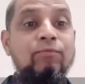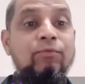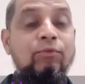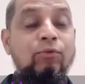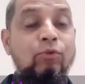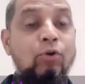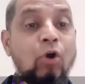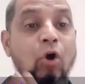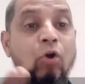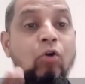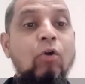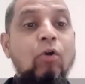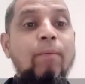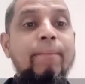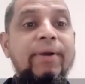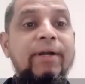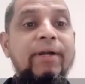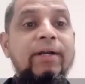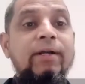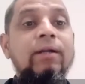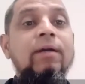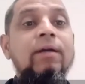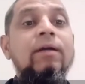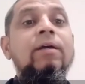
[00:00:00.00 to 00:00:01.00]

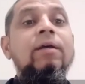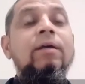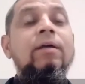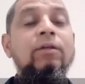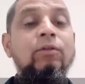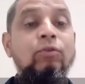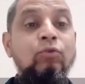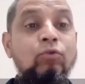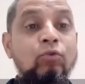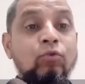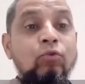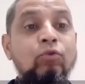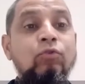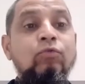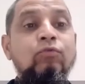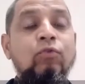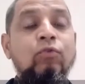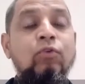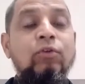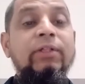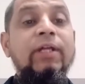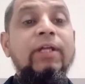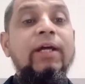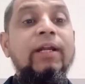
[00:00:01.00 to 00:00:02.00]
document used for
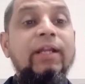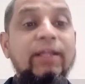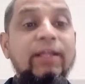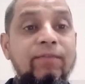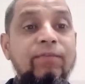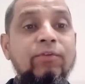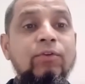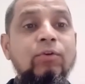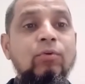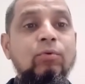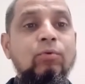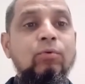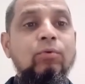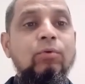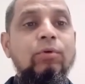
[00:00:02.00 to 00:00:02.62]
the review.